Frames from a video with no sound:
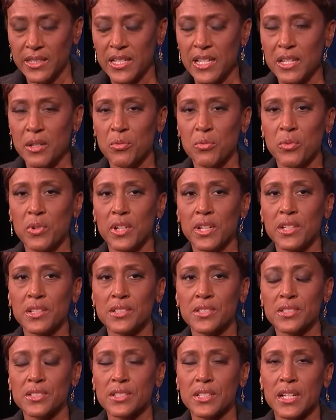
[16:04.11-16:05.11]
It
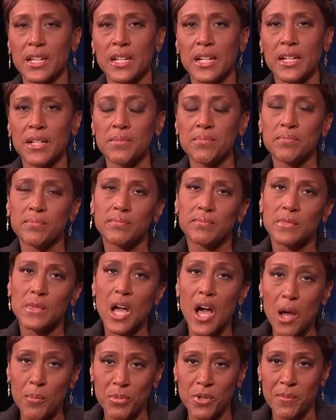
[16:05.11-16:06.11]
was
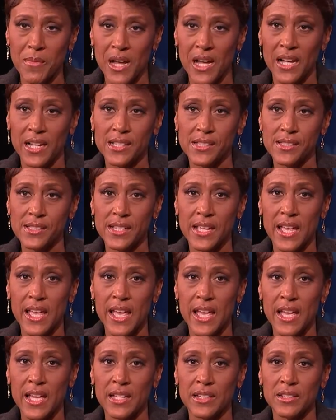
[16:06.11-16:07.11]
compromised,
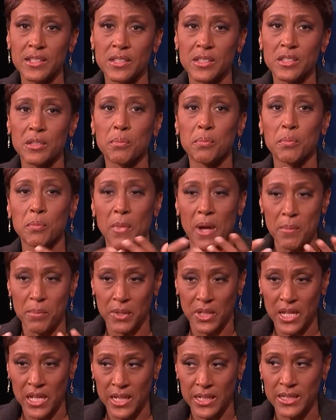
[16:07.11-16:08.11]
and my
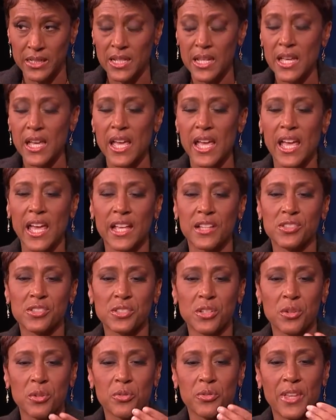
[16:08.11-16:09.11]
blood. And
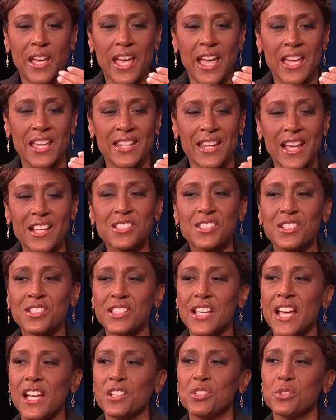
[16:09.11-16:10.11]
so they, in essence,
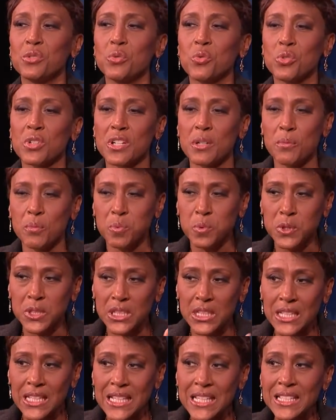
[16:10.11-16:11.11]
had to
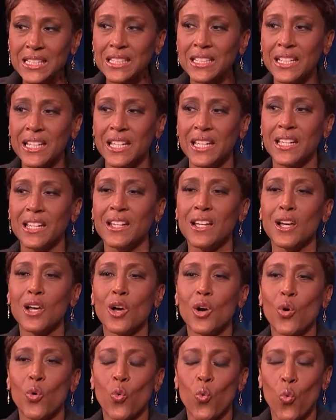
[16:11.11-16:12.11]
completely
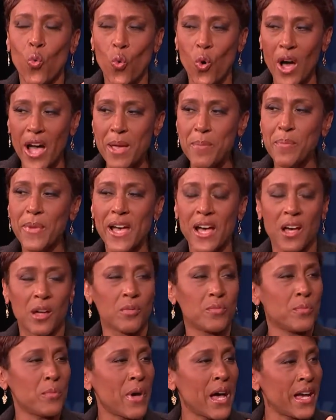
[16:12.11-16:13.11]
wipe
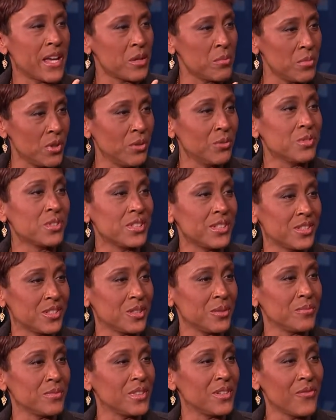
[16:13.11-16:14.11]
out my immune
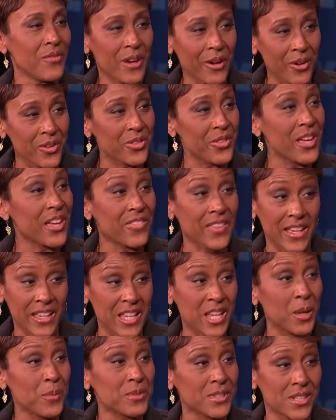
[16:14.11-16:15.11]
system, the very thing that
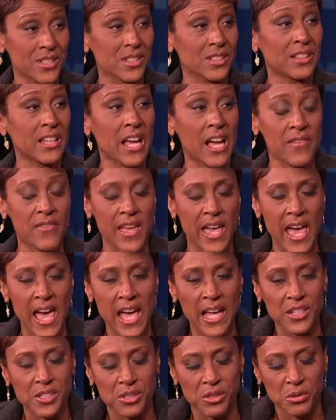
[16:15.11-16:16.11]
keeps us alive. They
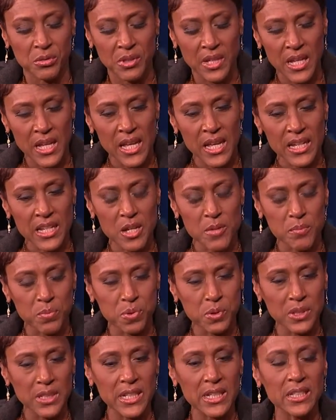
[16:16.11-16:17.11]
had to
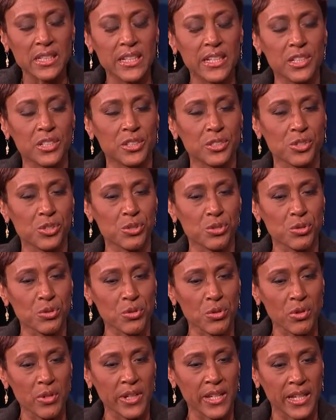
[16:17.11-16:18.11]
completely
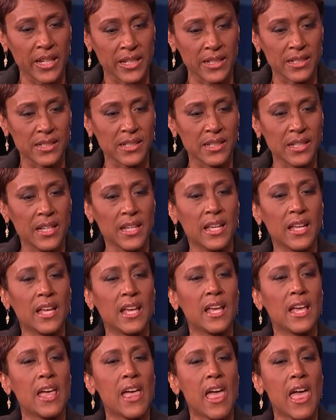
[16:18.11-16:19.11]
destroy it
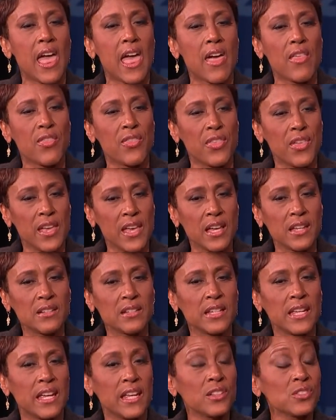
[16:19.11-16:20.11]
and then
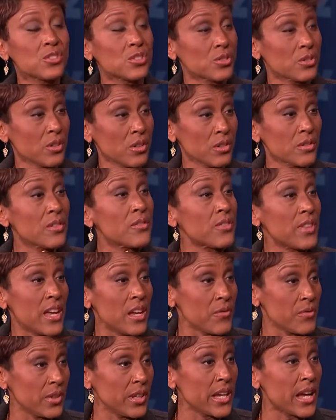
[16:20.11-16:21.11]
insert, and
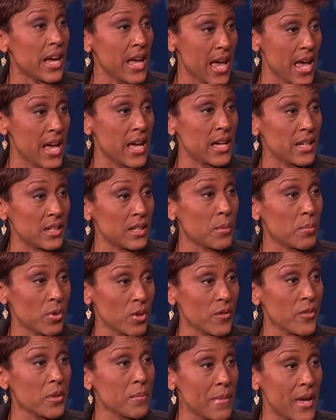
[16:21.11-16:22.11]
thankfully I had a
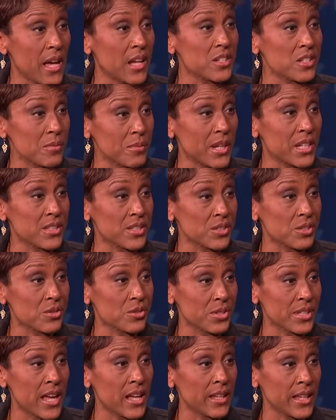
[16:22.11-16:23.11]
perfect match in my sister
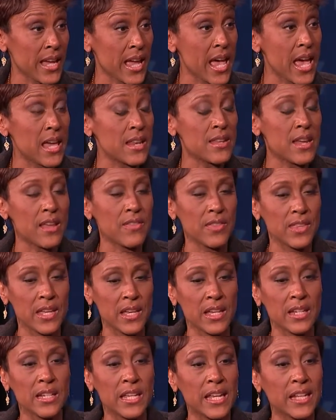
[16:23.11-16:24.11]
Sally Ann, and
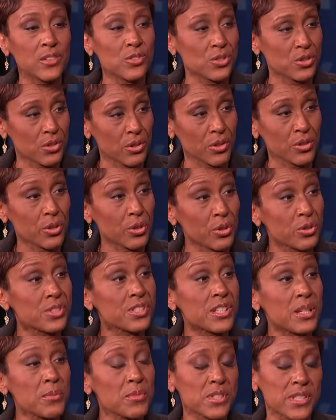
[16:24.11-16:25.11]
then insert her
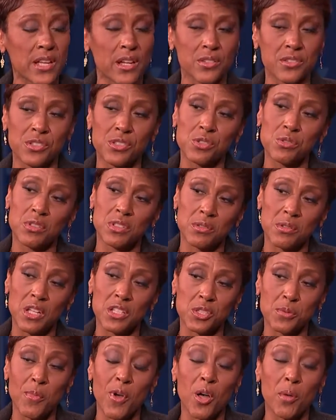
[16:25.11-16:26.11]
stem cells into a
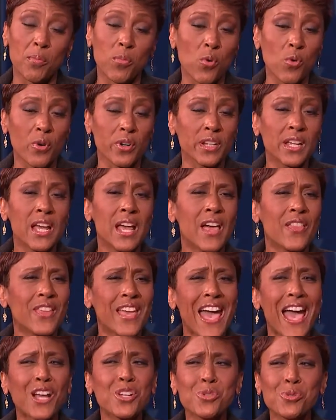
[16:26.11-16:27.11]
small port. The
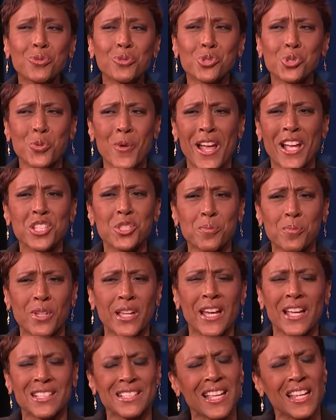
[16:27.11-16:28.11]
actual
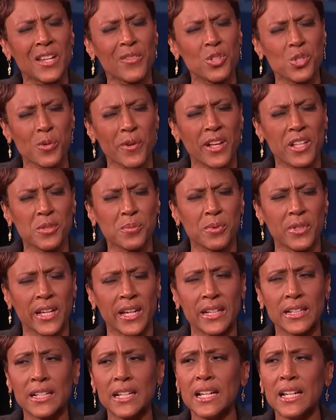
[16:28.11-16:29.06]
transplant is not even a transplant.